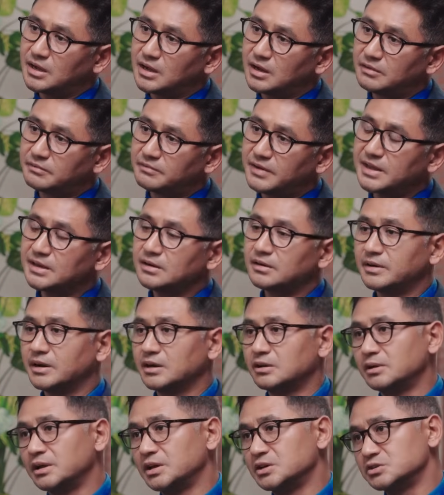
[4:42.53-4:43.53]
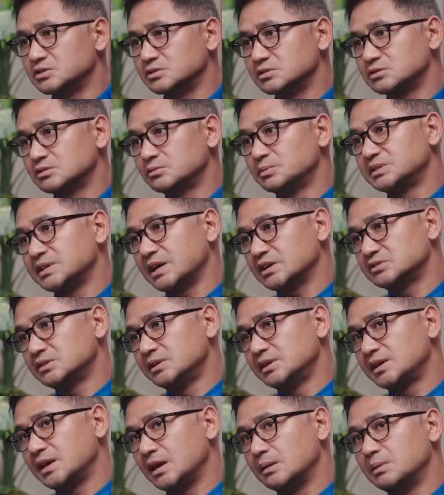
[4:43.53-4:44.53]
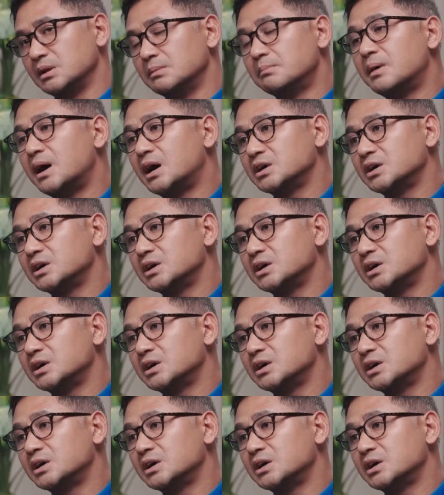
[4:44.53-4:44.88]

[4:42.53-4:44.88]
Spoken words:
final regulations, which actually came in